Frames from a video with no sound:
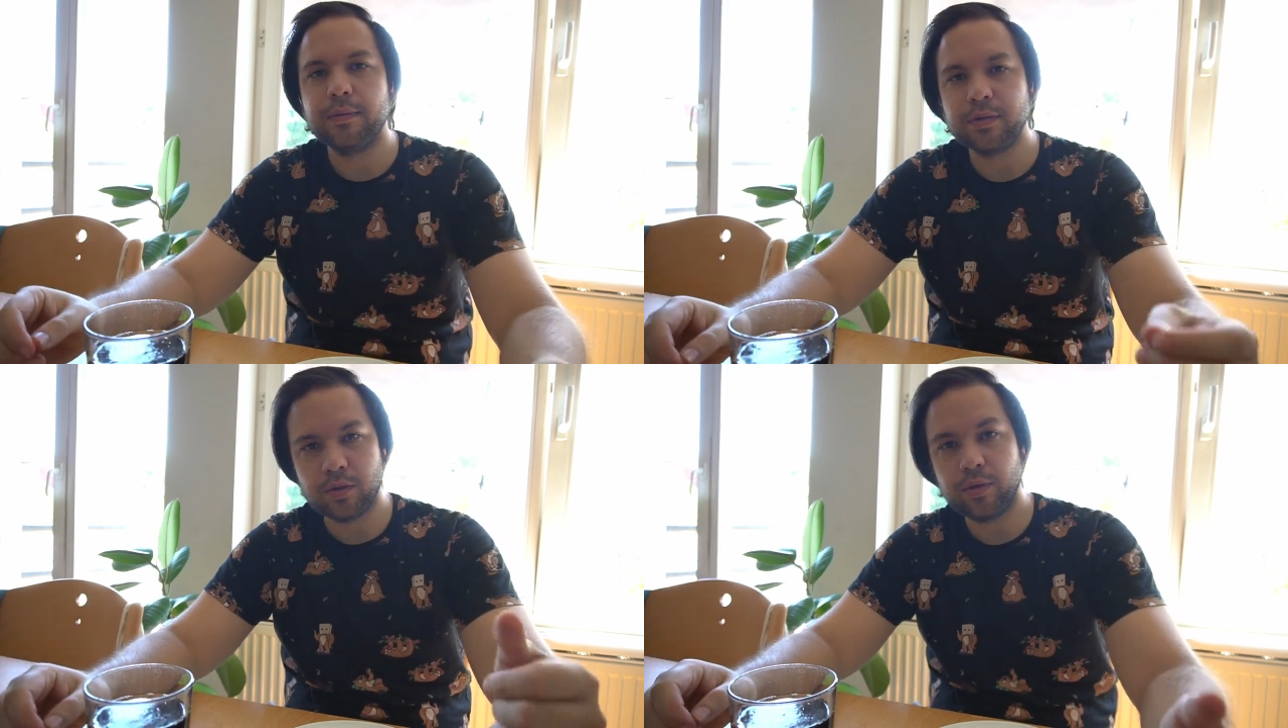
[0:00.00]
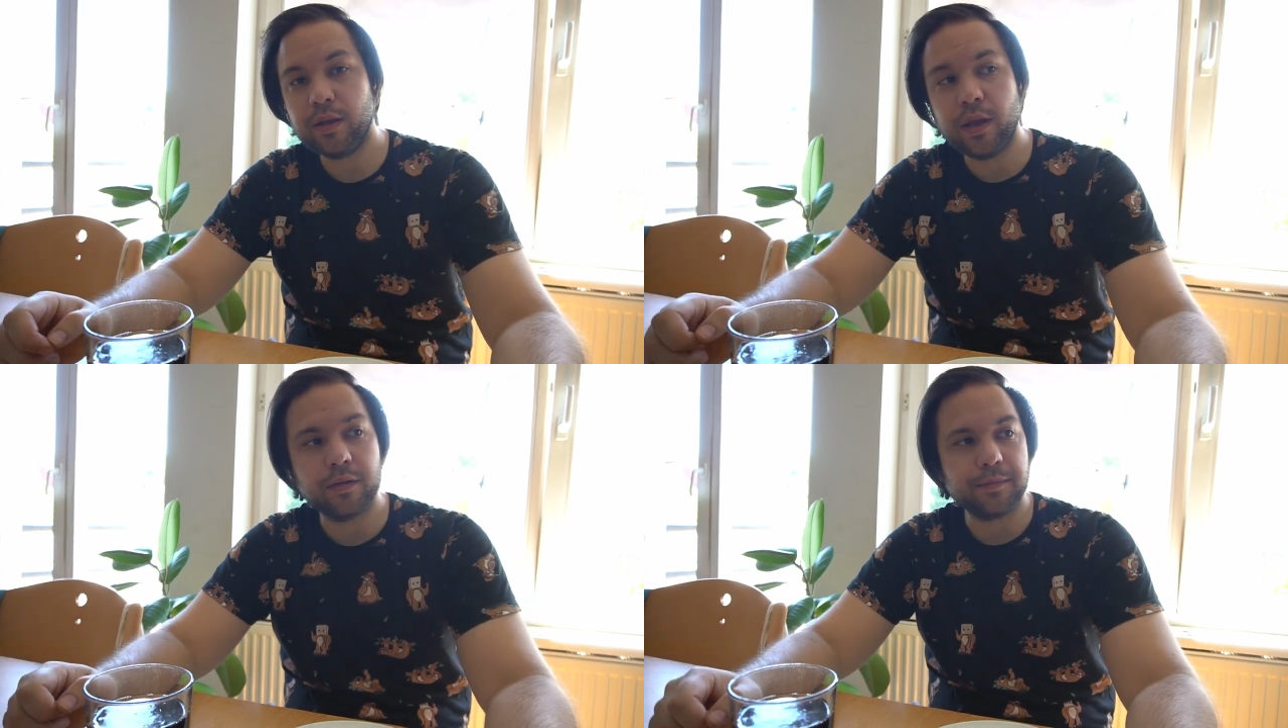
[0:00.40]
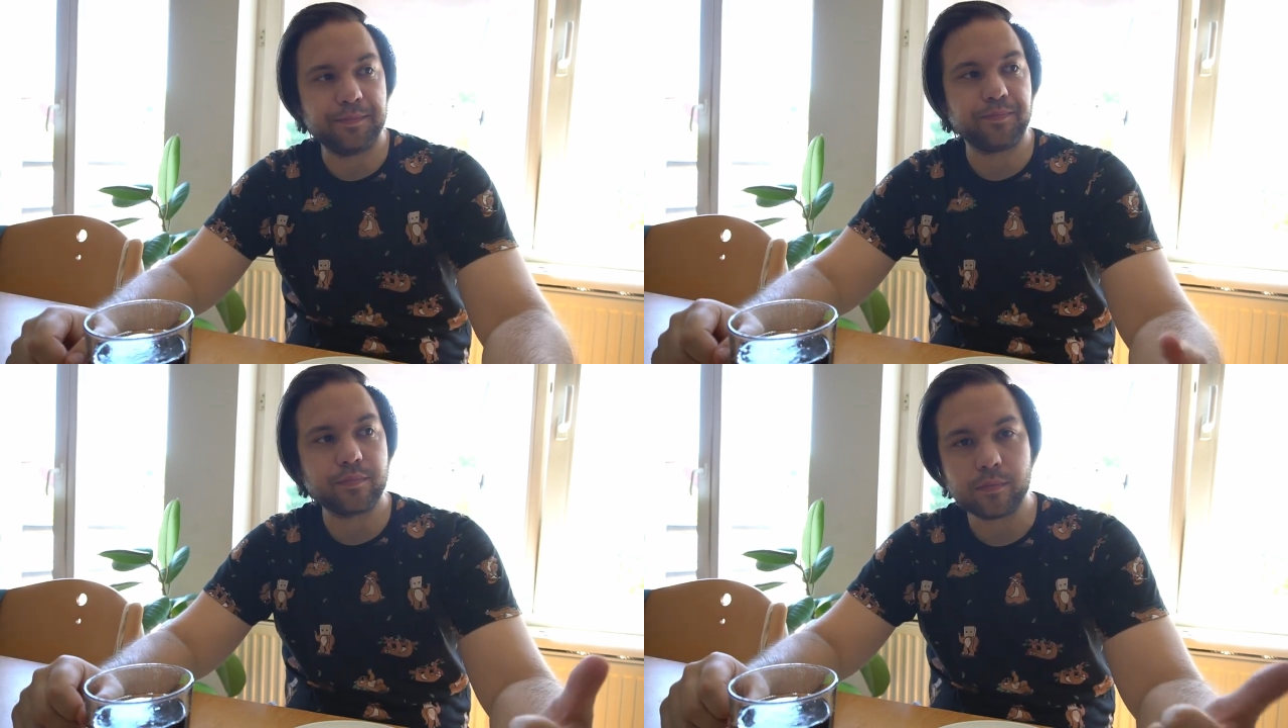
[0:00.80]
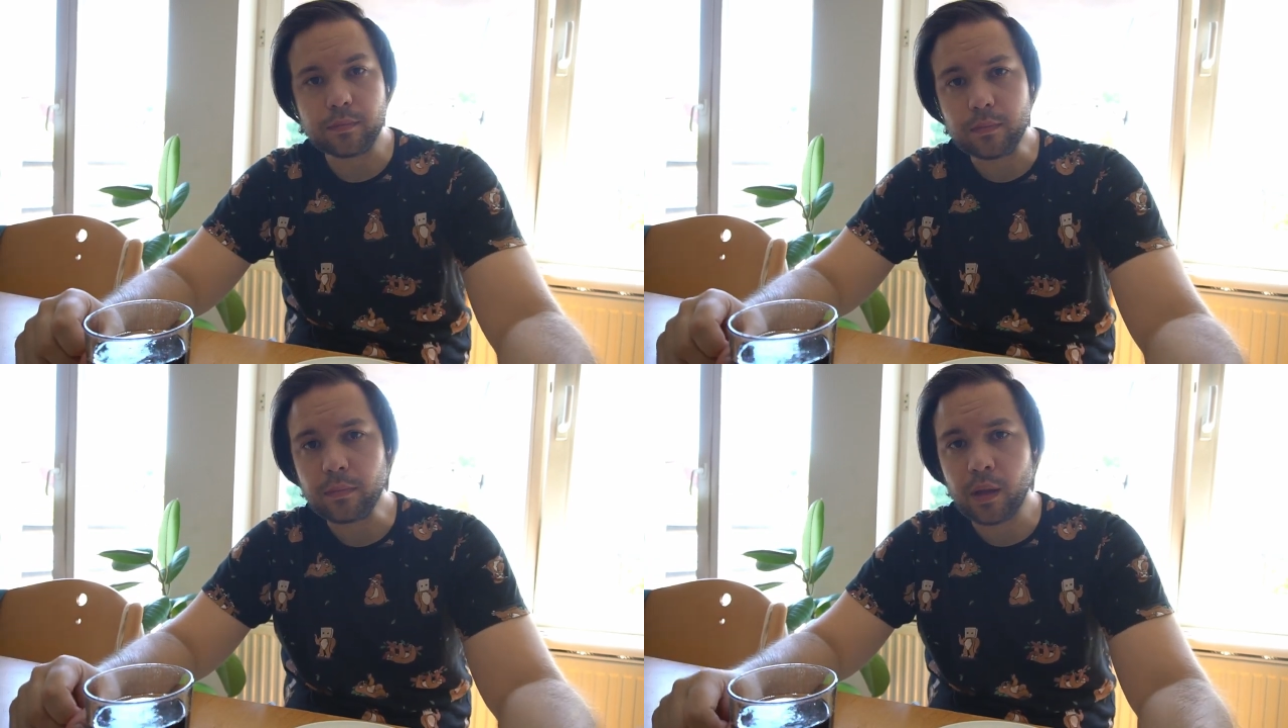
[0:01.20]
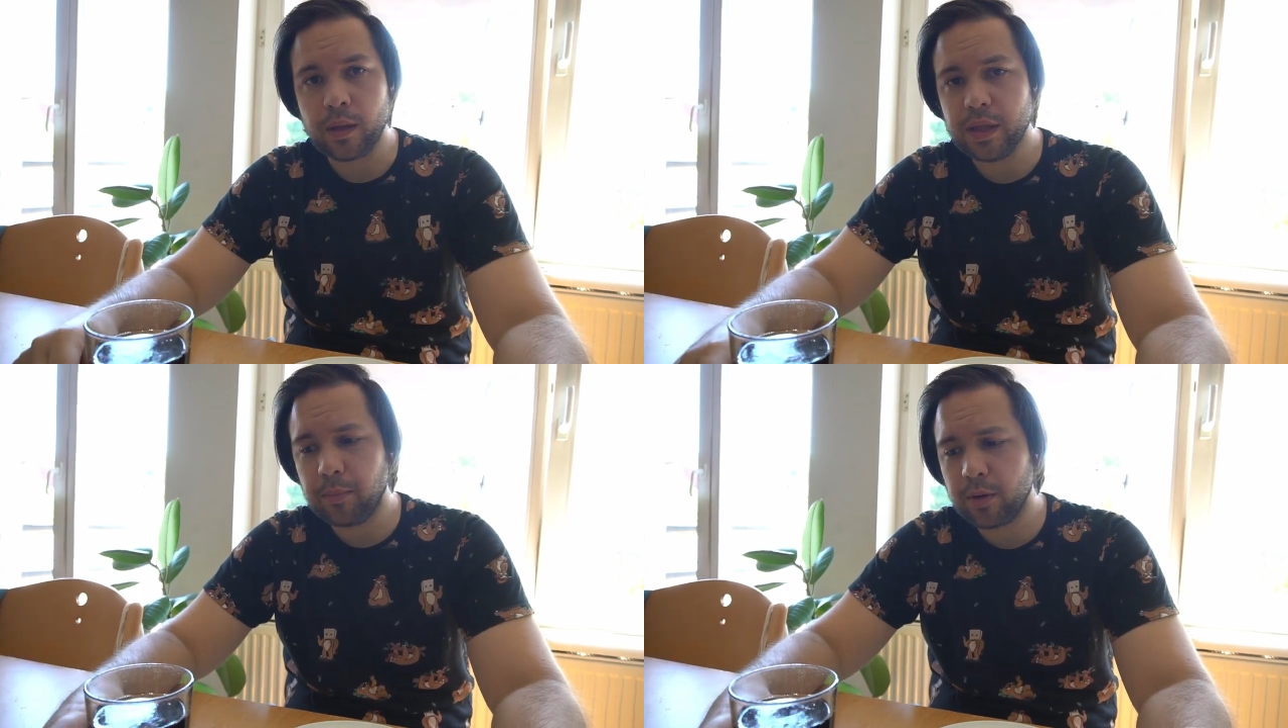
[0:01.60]
So they did.
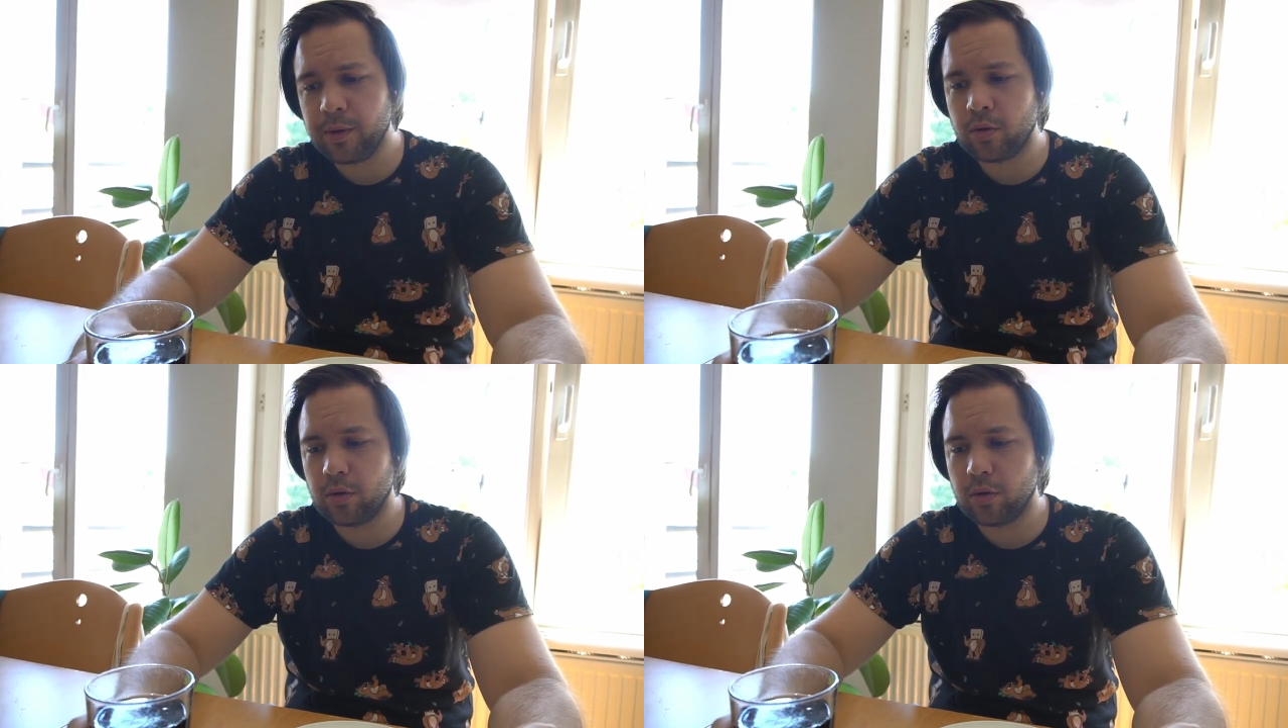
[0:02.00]
They put me on